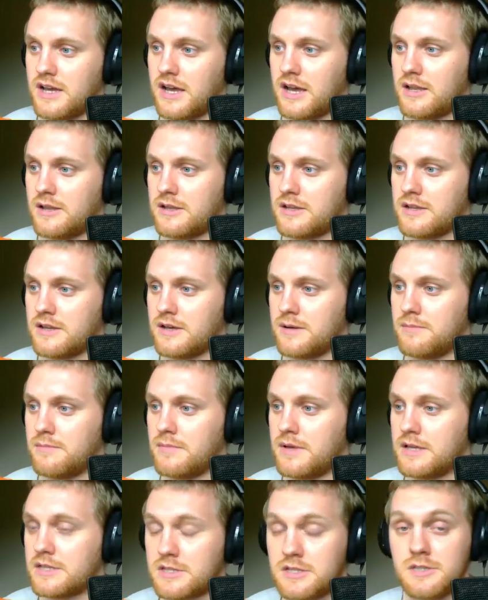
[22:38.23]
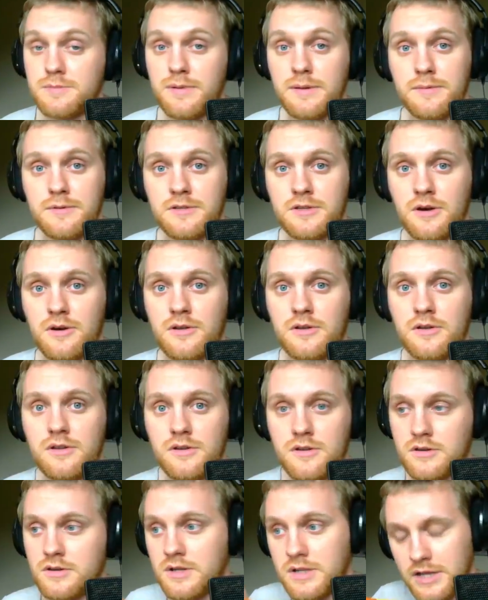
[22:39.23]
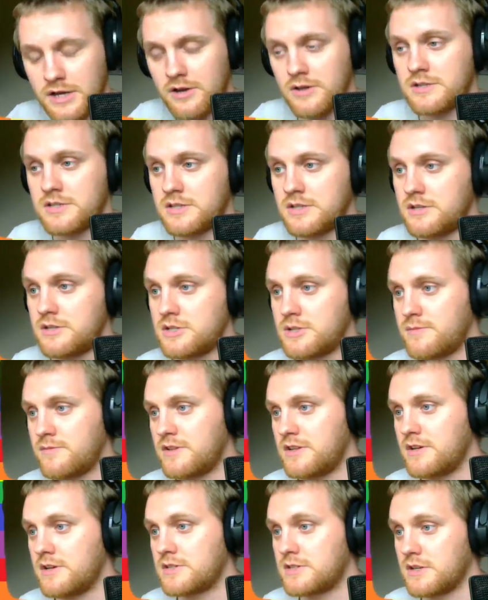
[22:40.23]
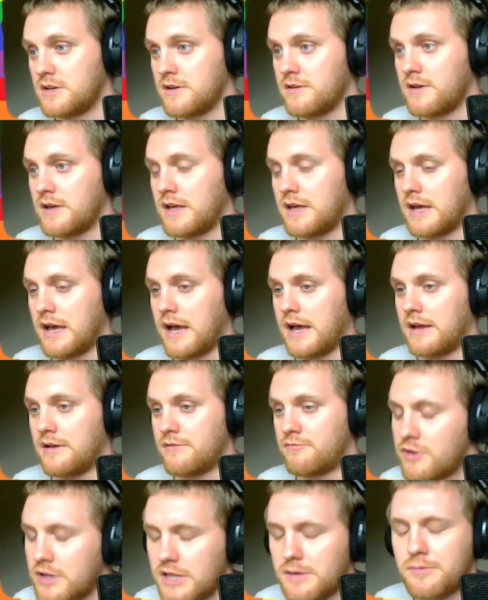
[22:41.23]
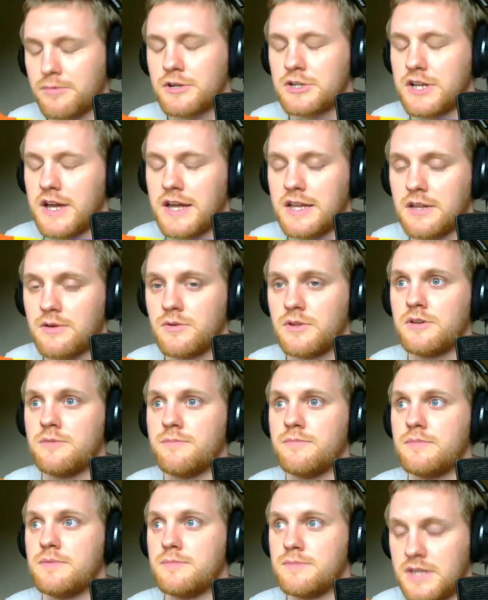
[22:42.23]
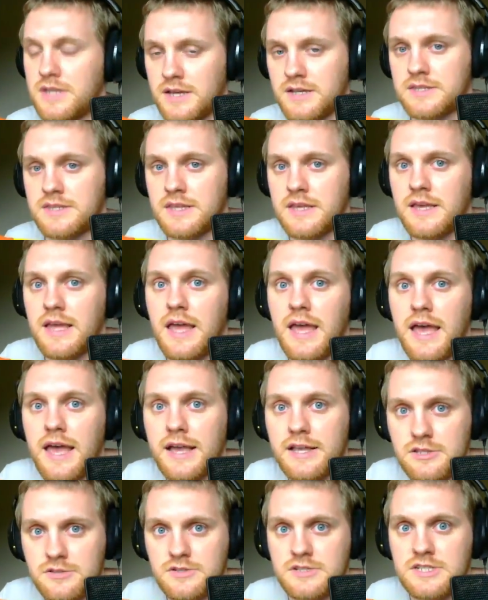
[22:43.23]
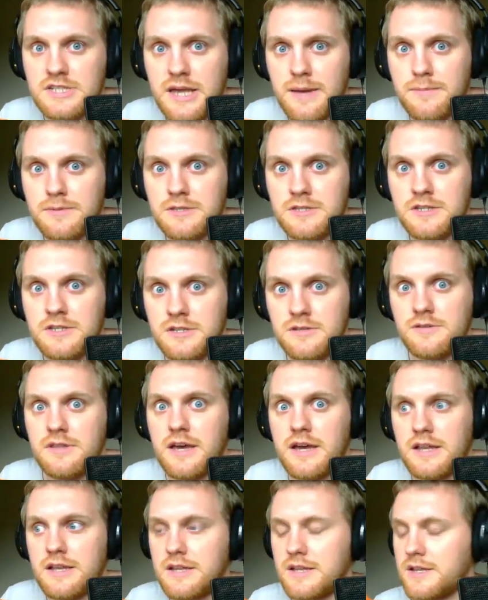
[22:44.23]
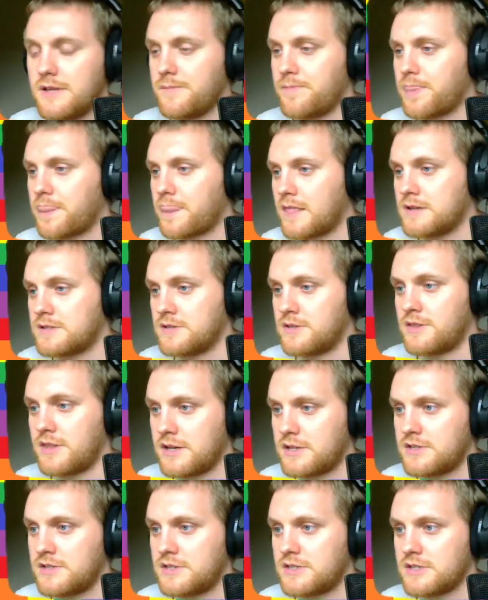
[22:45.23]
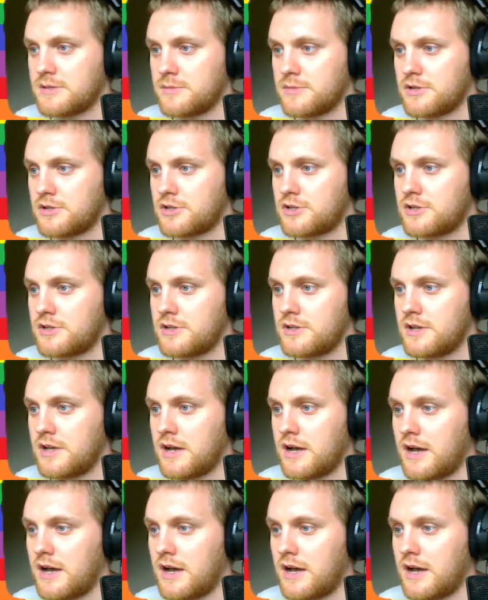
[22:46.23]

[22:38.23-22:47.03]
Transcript: And it's because people don't click onto the YouTube video. So I really appreciate anyone who takes the extra step to do that. So thank you so much.